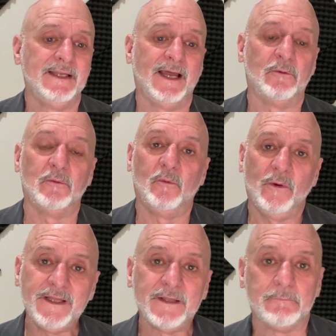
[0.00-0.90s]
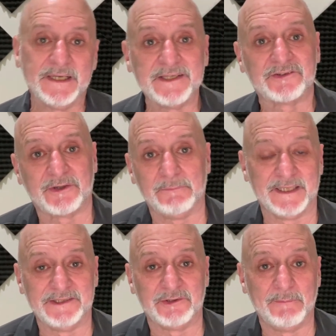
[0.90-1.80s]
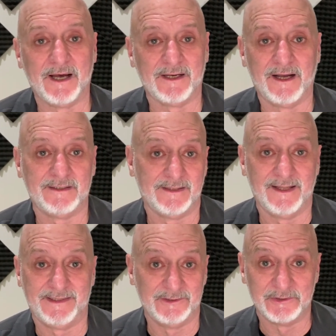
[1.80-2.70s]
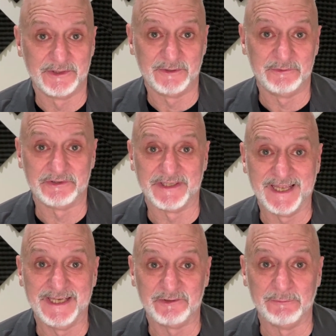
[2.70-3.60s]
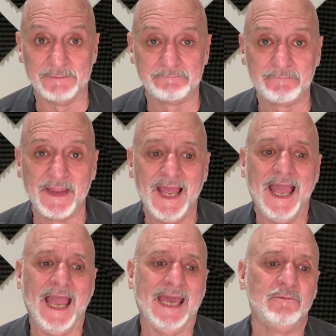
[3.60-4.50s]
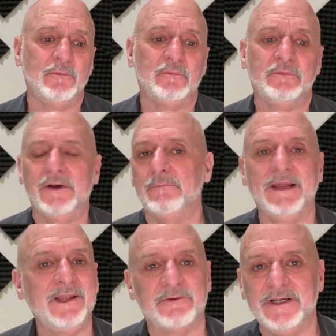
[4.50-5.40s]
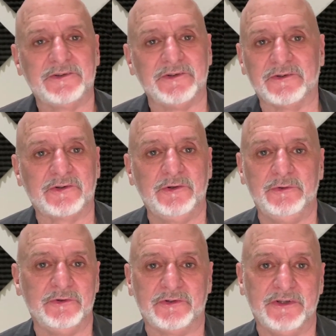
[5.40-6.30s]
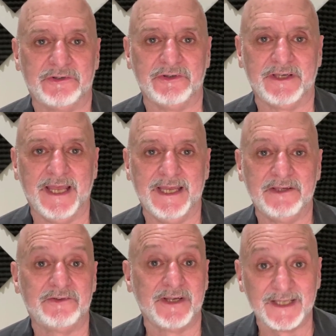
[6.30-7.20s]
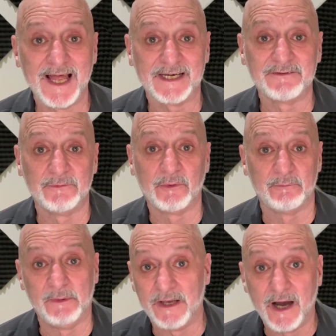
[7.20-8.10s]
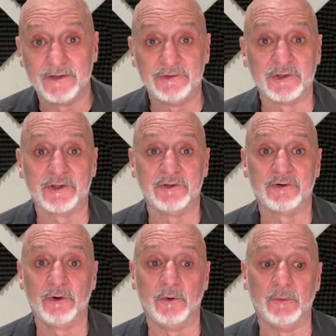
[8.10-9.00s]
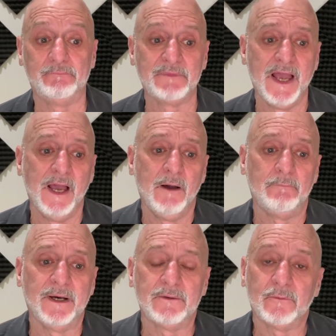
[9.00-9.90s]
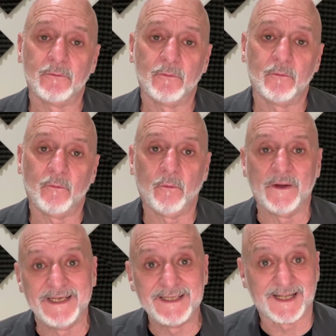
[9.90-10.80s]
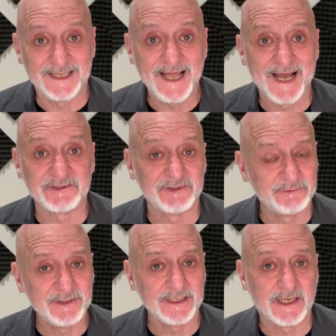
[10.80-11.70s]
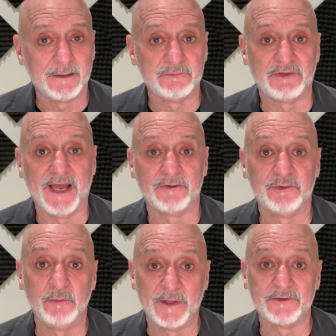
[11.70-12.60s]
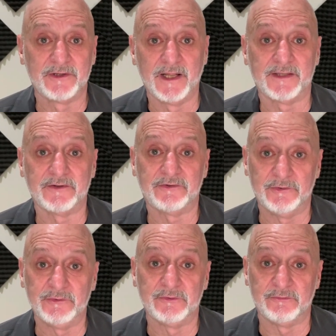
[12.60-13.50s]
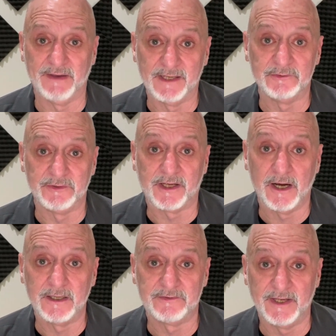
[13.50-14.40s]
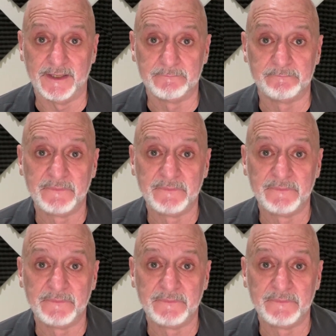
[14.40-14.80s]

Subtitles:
Now, one of the biggest complaints about online learning was engagement. And there are many reasons students disengaged, and a lot of them were beyond your control. But when in the class, it really comes down to whether or not the students valued the content.